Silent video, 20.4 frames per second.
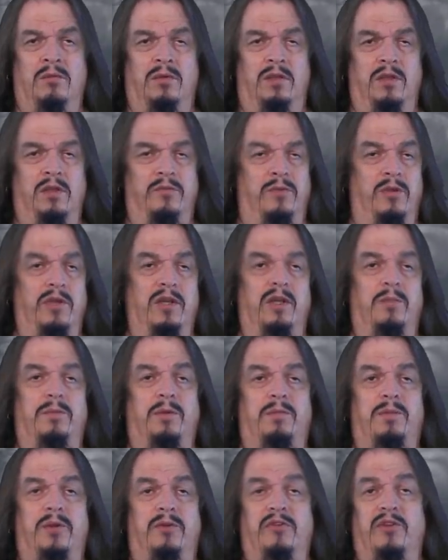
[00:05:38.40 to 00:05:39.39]
Well, if we're going to
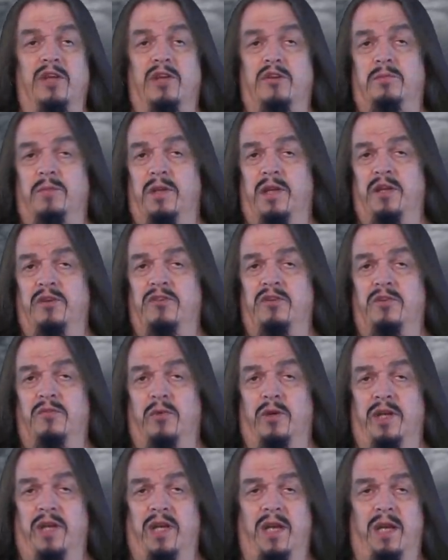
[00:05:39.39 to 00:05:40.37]
propose an explanation of
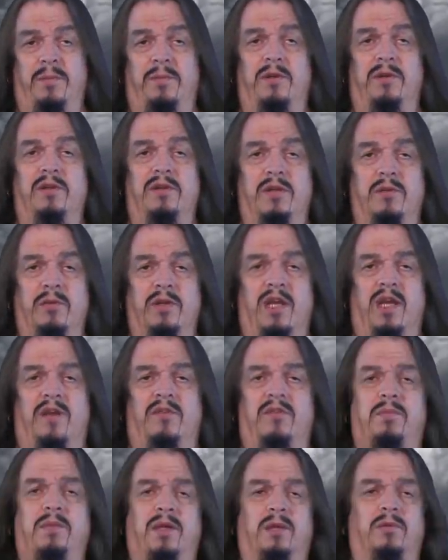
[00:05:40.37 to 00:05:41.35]
what happened, then we
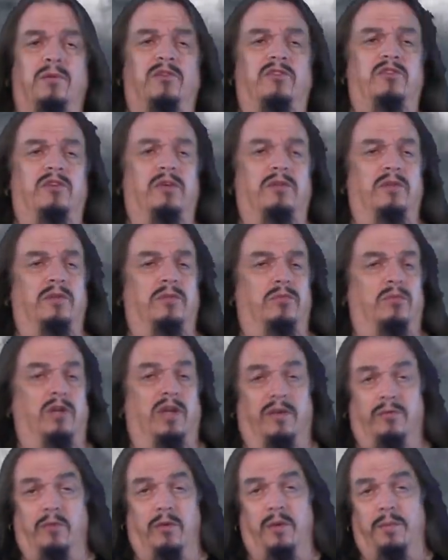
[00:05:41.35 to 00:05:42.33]
have to be able to show that
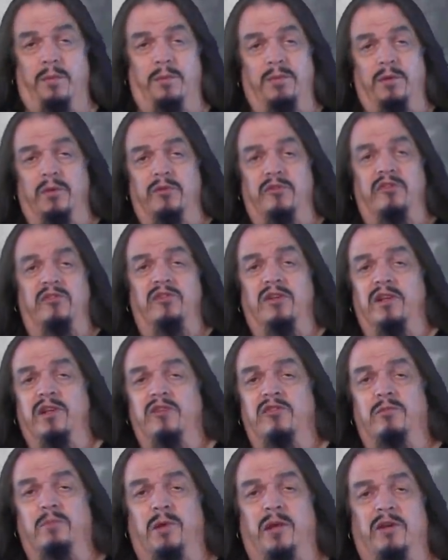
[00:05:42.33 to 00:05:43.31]
whatever we propose is at
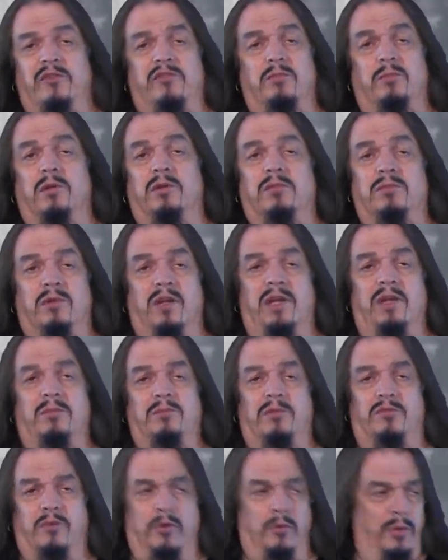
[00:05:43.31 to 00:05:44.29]
least possible, right?
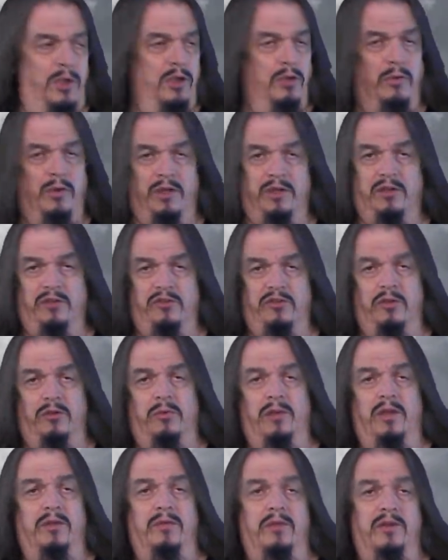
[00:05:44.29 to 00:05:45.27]
Before we go on to show
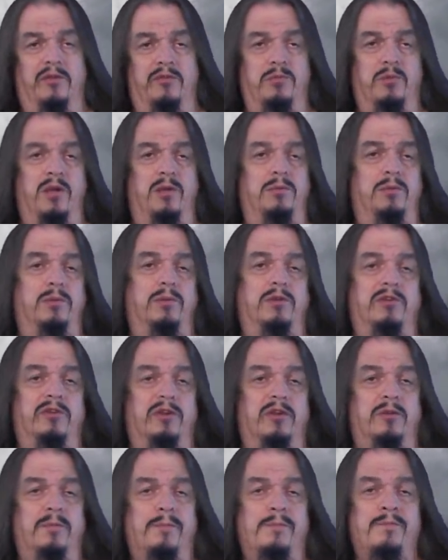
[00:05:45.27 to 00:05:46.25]
whether it is probable
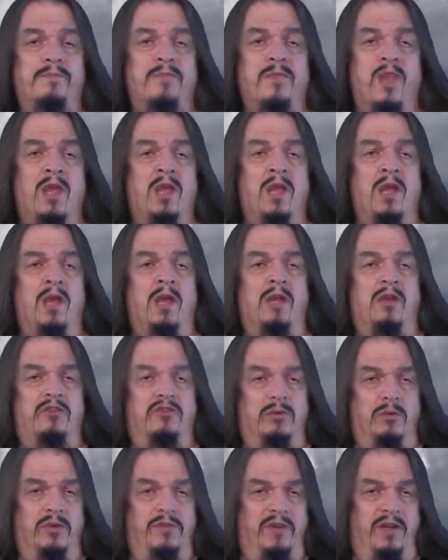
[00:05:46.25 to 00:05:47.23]
too.
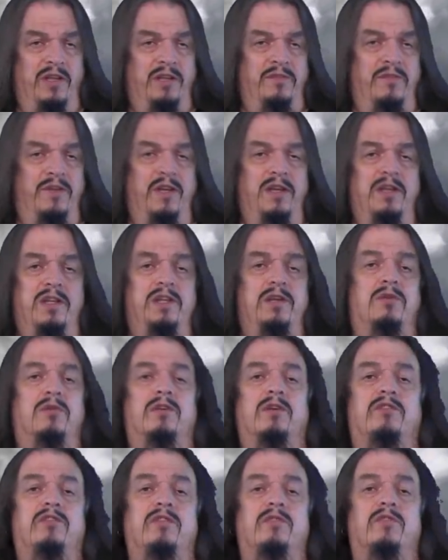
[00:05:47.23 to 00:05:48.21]
So if I defend the
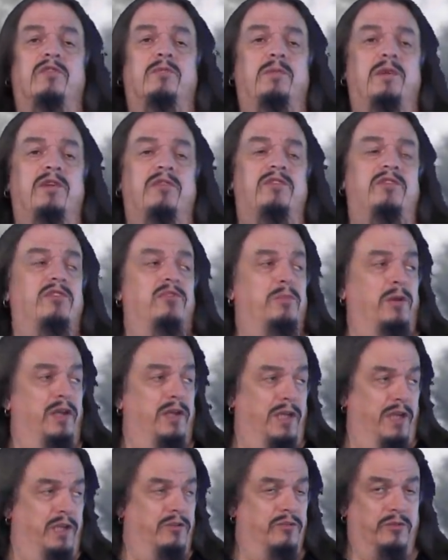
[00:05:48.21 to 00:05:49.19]
origin of species by
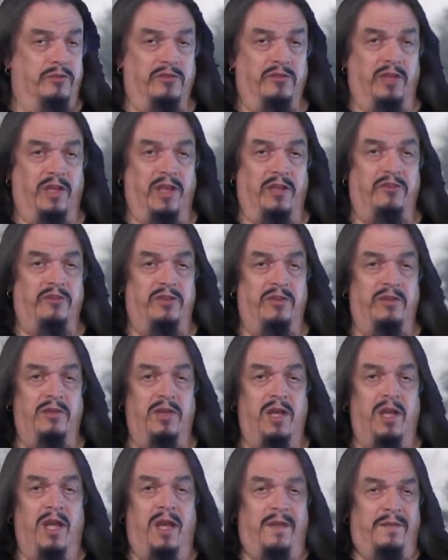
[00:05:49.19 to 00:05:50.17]
natural selection,
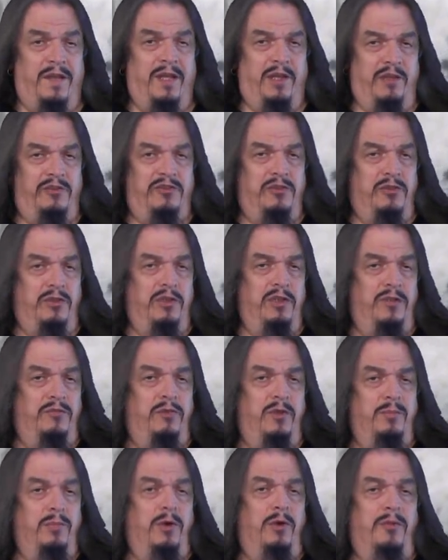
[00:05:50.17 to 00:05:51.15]
then it's good
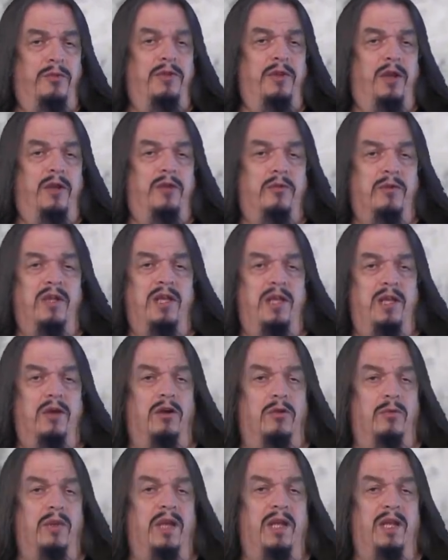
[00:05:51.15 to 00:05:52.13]
if we both agree
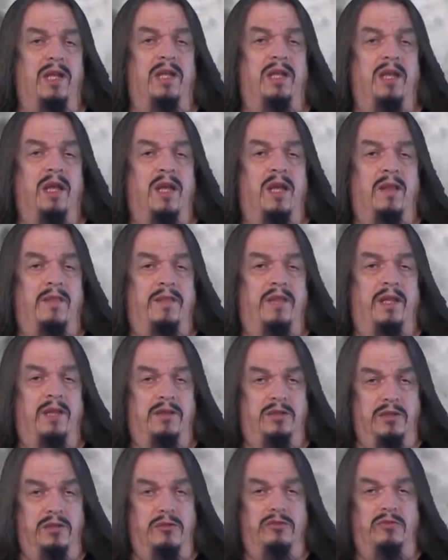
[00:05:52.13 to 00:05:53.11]
already
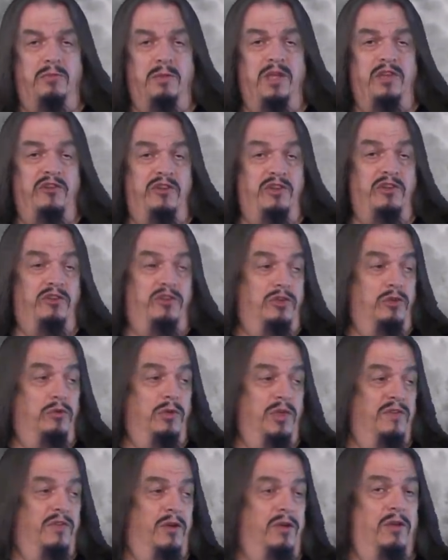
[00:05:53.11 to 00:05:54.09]
that new species
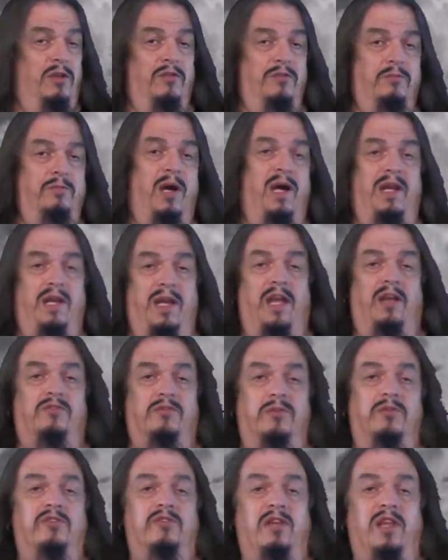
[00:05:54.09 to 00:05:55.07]
do evolve by
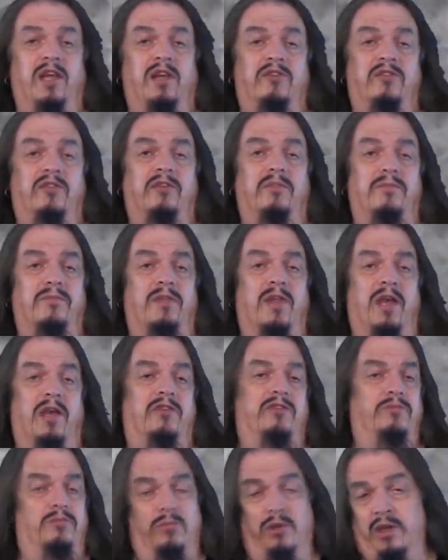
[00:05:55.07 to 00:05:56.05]
natural selection,
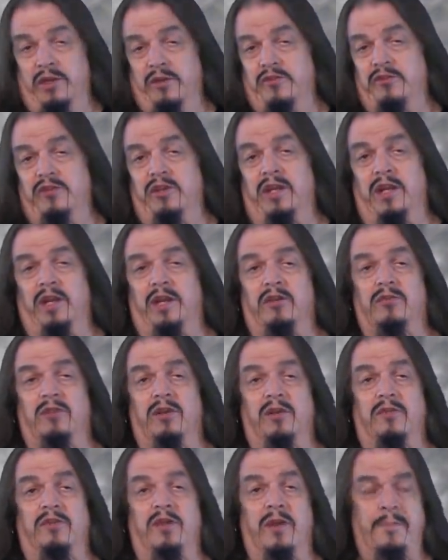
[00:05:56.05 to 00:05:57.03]
as well as genetic
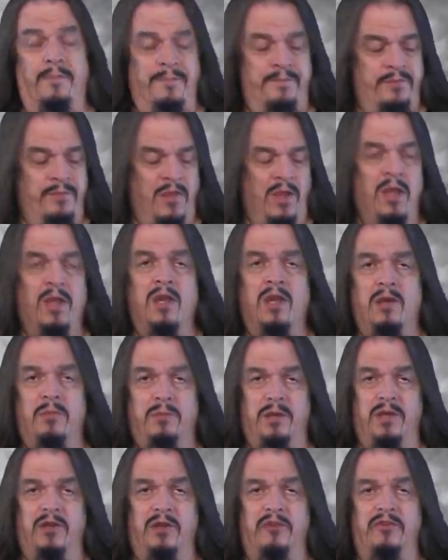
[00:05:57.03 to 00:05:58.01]
drift,
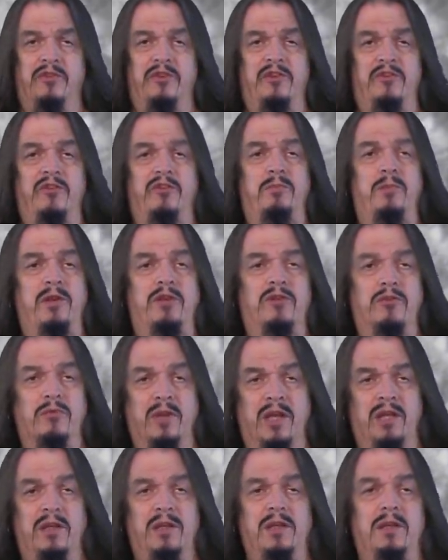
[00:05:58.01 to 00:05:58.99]
because this has been
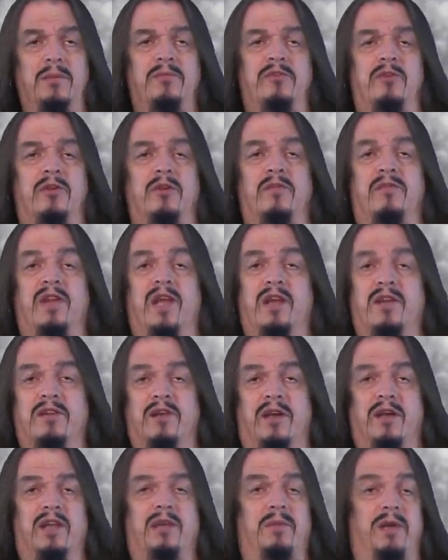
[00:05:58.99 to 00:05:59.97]
directly observed and
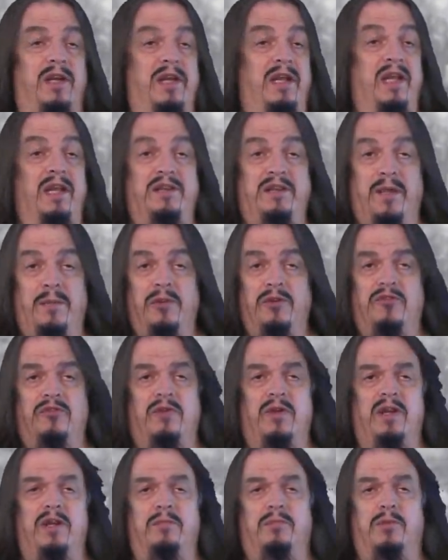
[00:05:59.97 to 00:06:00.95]
documented and
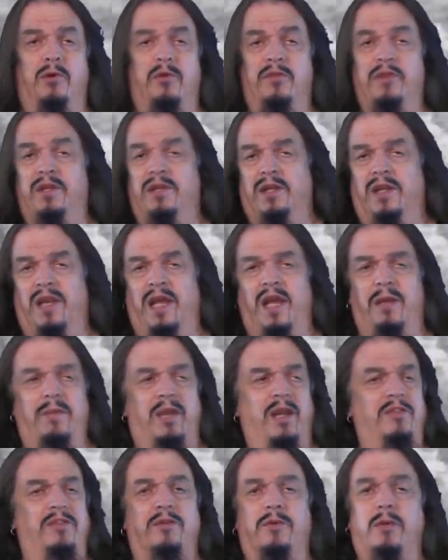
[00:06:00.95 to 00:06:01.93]
demonstrated both in the lab
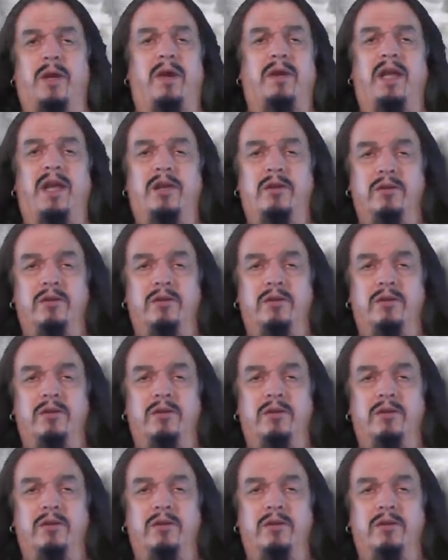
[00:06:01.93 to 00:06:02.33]
and throughout